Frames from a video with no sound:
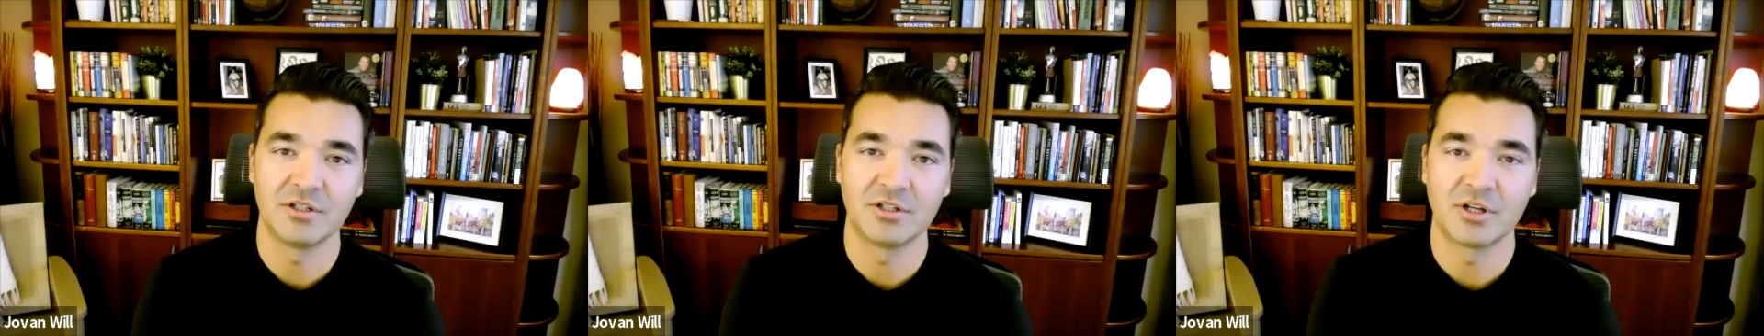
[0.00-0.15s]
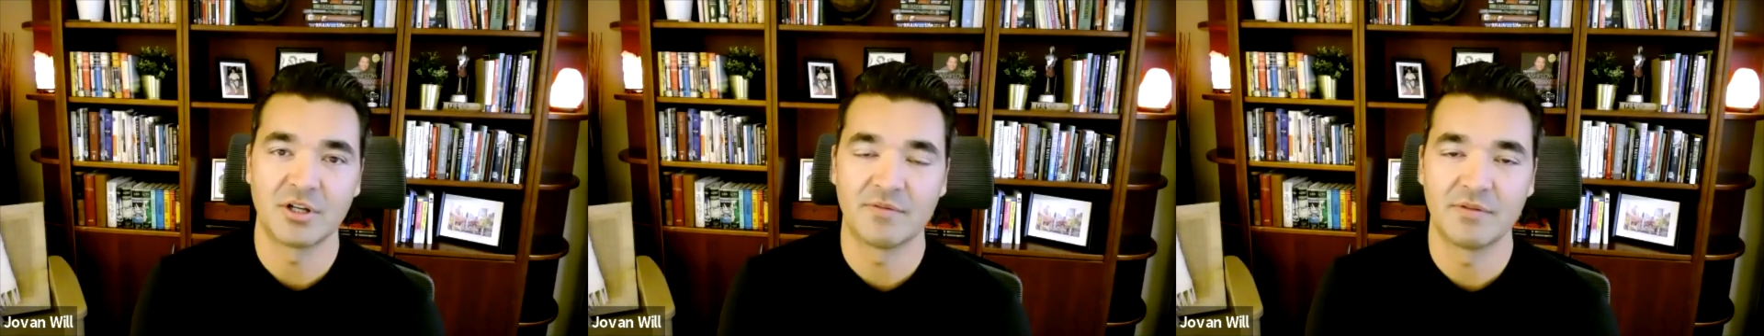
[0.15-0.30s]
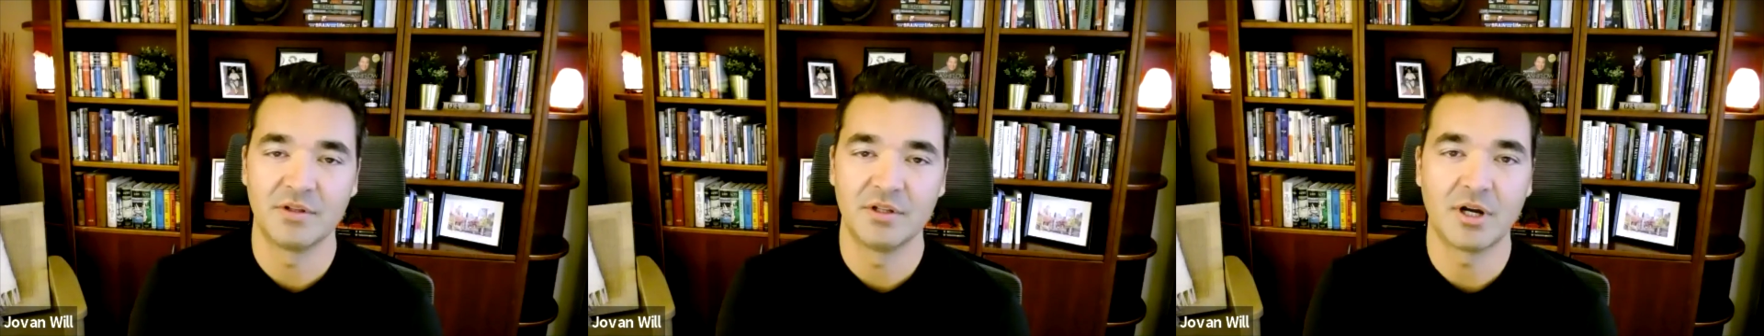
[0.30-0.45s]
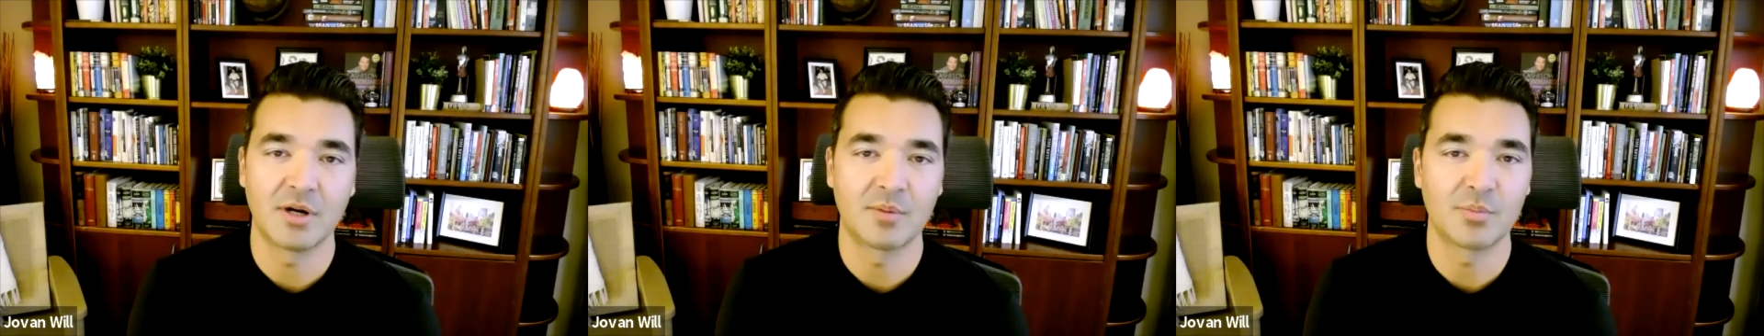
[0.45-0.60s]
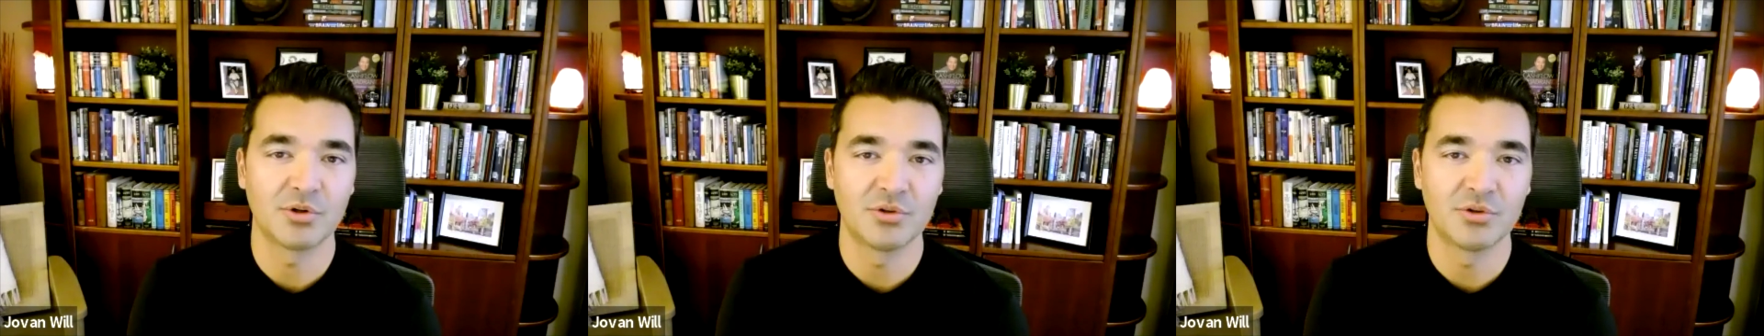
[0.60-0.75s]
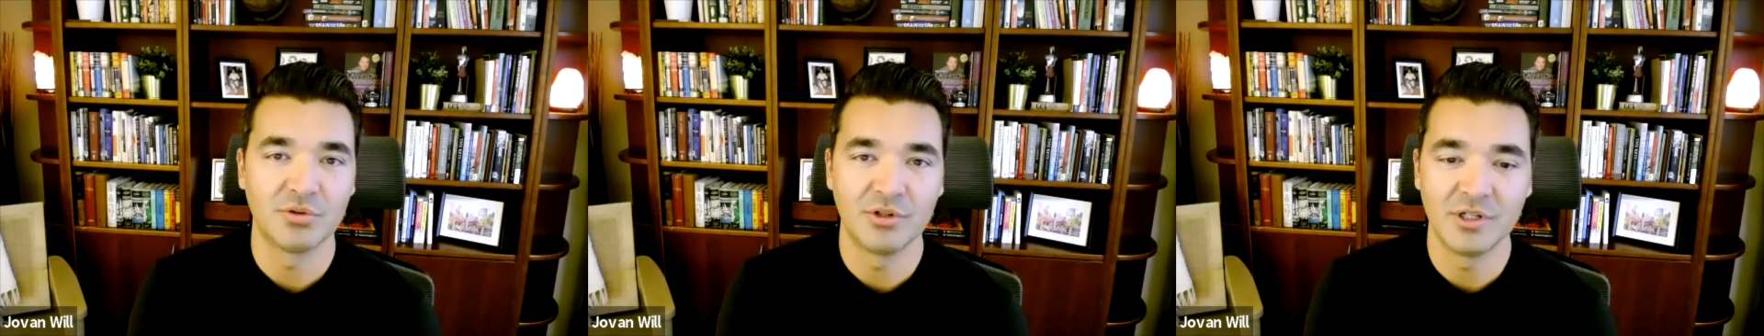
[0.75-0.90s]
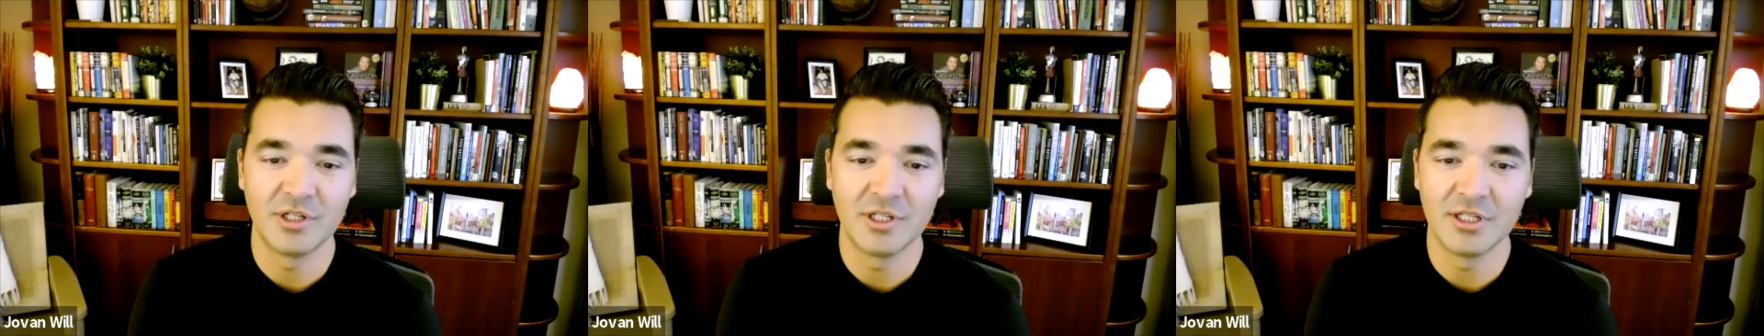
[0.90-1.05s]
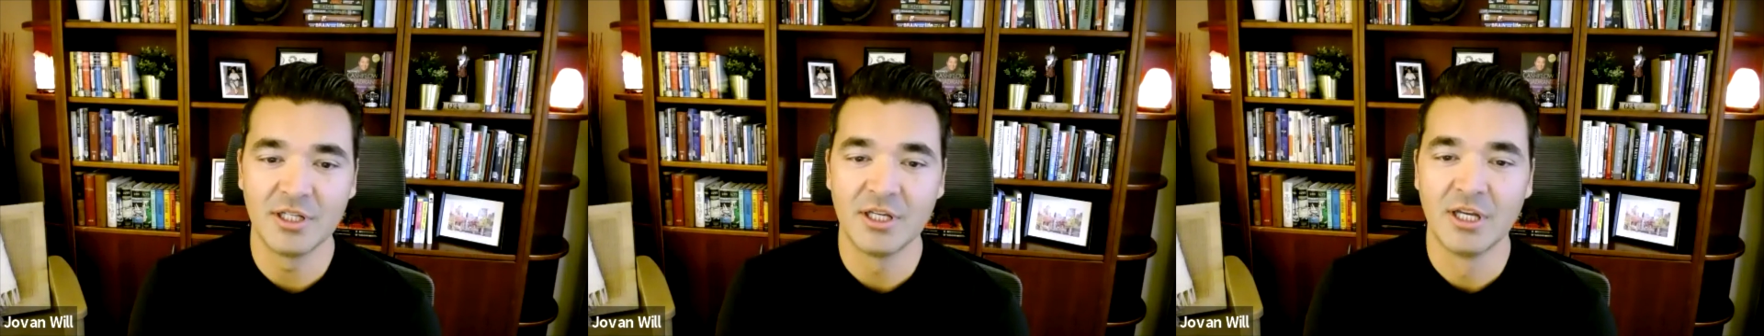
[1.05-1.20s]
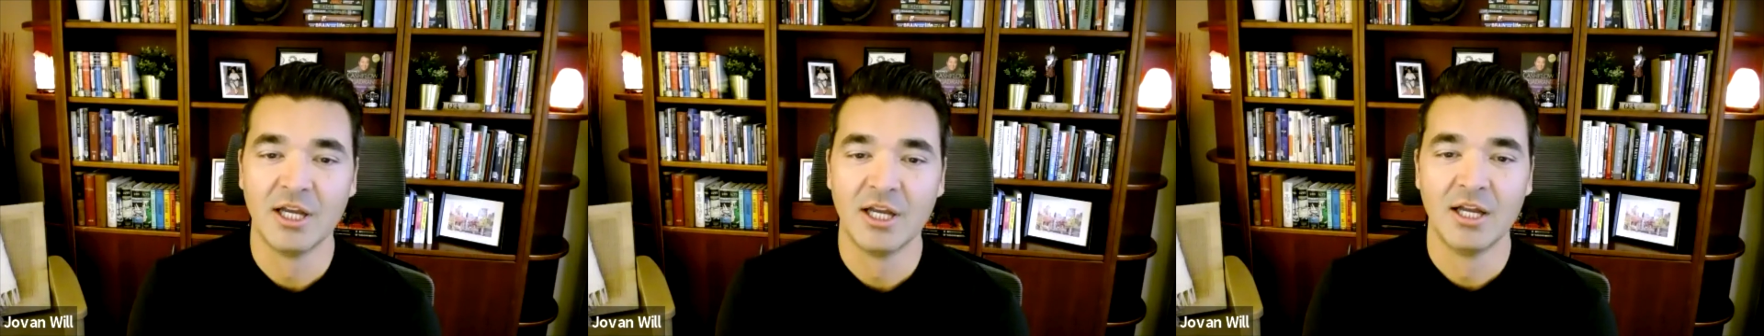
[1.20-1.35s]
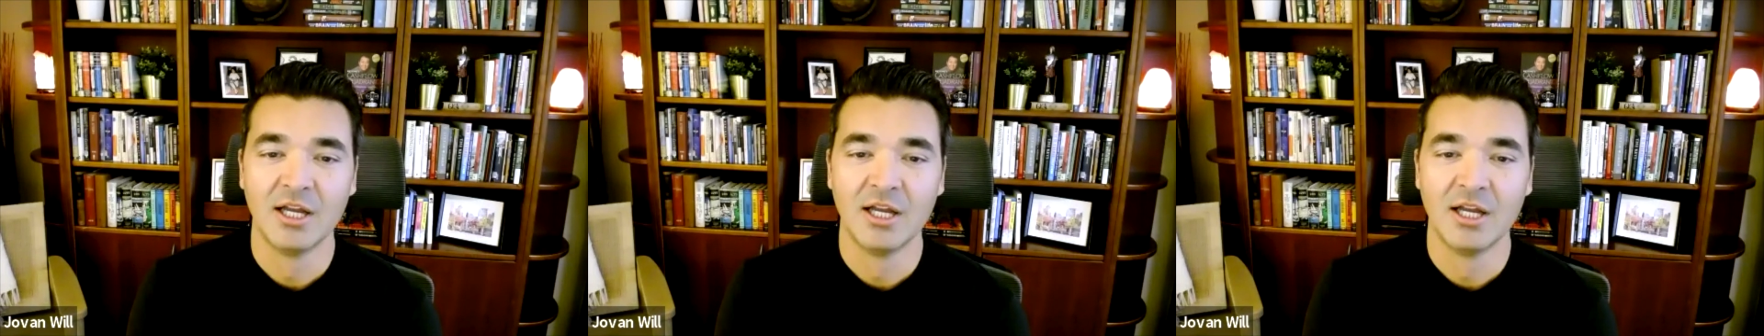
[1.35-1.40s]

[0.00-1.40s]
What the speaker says: Jeff, the opportunity